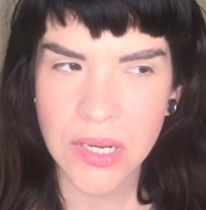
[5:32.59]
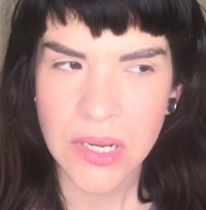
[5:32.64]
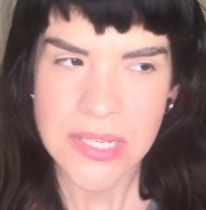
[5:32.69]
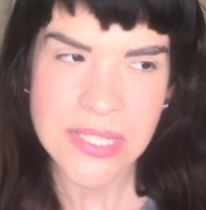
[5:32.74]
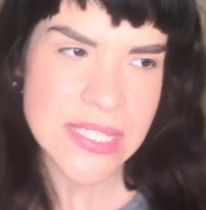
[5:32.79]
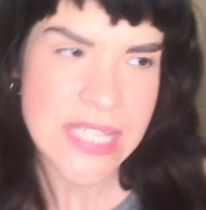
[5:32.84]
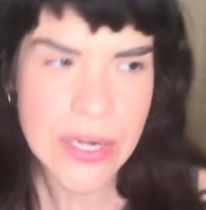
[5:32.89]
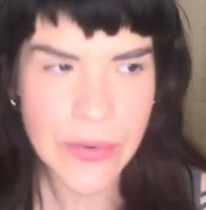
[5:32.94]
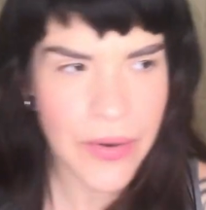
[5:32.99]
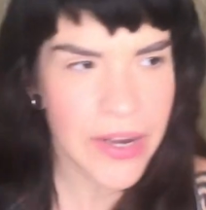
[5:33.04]

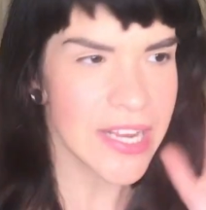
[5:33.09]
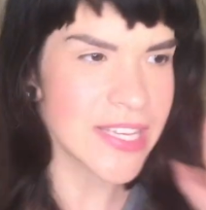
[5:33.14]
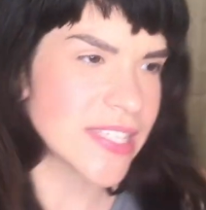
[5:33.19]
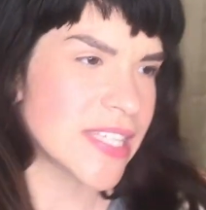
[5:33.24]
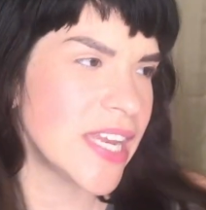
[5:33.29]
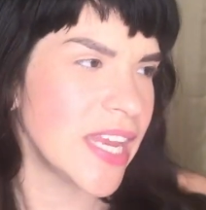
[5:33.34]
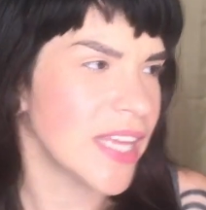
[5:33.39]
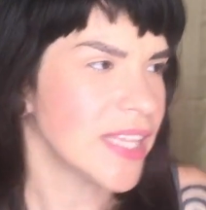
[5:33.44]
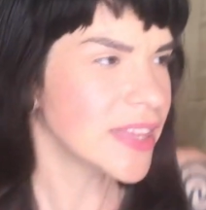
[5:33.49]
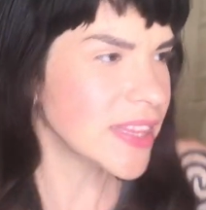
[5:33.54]

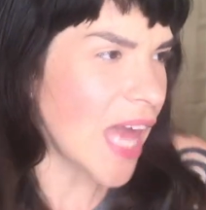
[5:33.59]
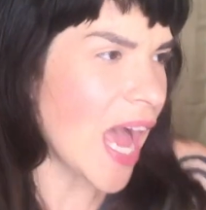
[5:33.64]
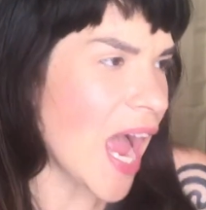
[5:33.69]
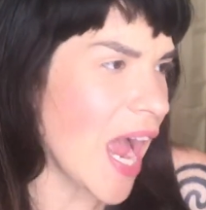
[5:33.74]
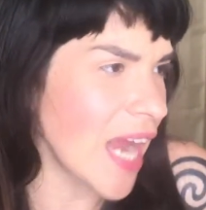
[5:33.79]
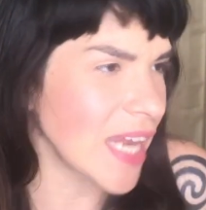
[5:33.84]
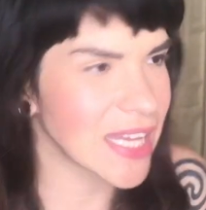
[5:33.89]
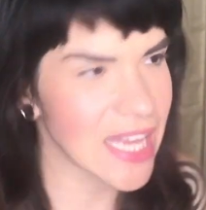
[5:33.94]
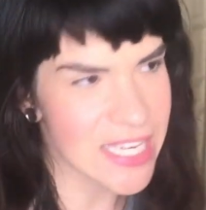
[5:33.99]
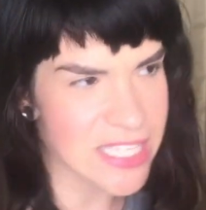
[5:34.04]
Synchronicity
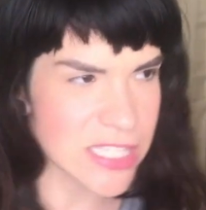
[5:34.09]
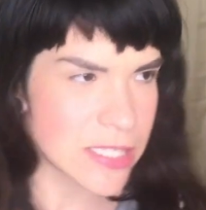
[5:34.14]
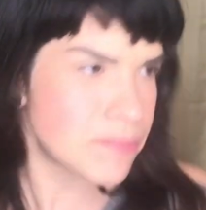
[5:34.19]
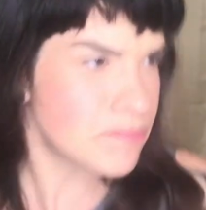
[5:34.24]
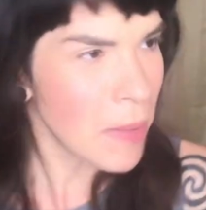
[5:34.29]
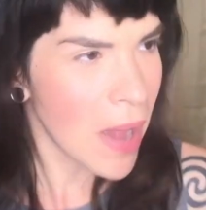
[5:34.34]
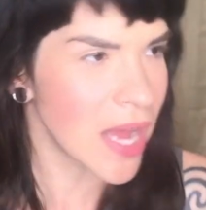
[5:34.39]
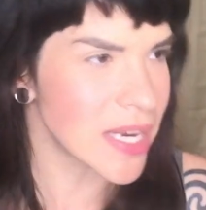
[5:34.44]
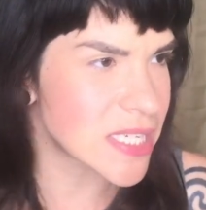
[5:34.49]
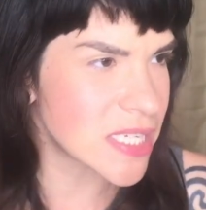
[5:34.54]
aligned, like
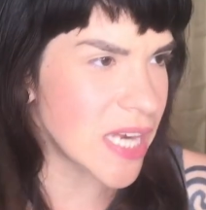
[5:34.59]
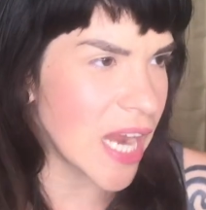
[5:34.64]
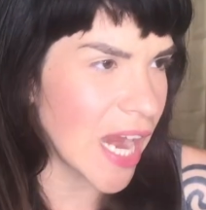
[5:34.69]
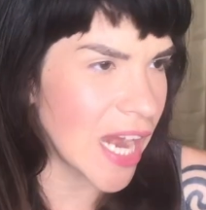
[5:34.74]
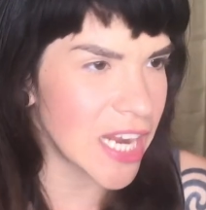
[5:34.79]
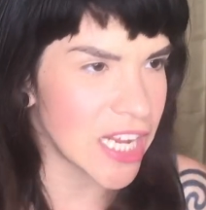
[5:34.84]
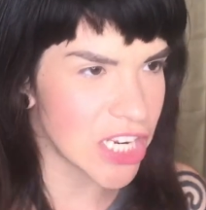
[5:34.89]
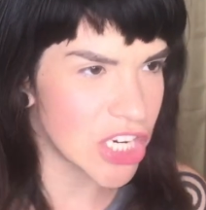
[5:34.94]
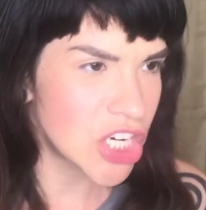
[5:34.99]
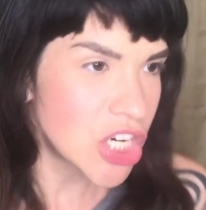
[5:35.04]

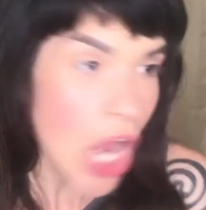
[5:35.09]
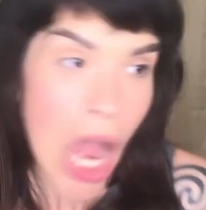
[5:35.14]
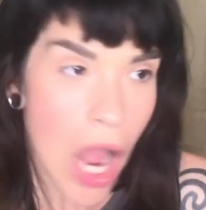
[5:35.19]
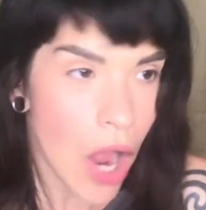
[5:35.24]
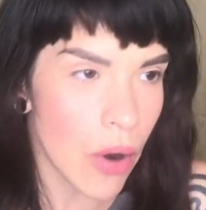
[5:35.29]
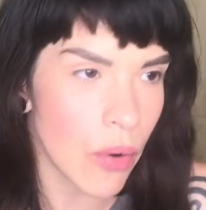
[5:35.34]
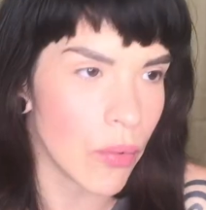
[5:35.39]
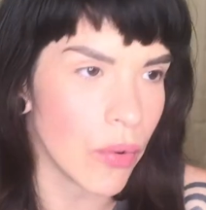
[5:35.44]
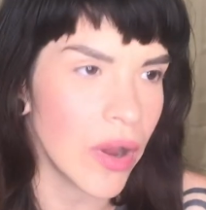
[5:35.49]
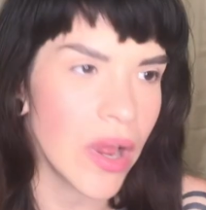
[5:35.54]
spontaneity,
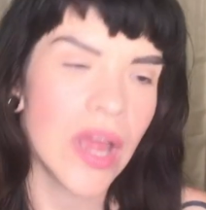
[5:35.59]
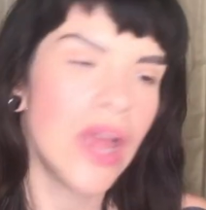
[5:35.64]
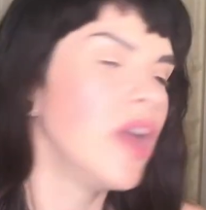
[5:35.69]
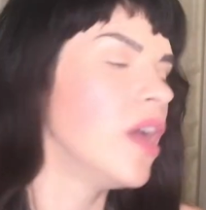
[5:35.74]
go!